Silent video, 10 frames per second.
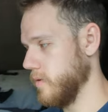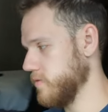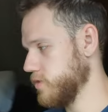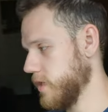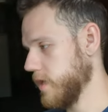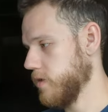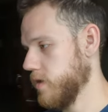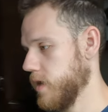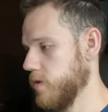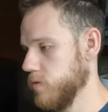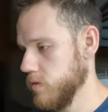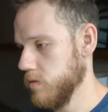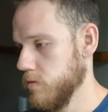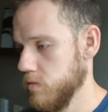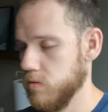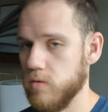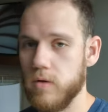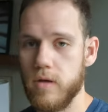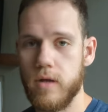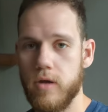we have to check out an hour.
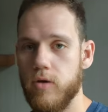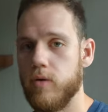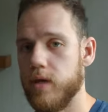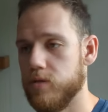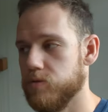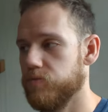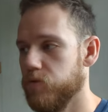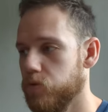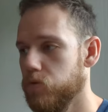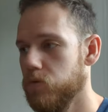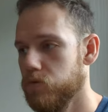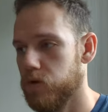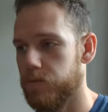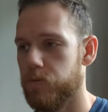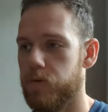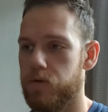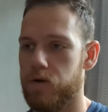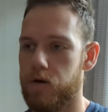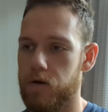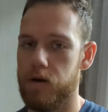Gonna go get some food, drop the rental
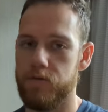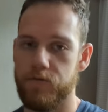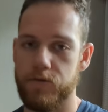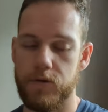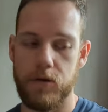car off.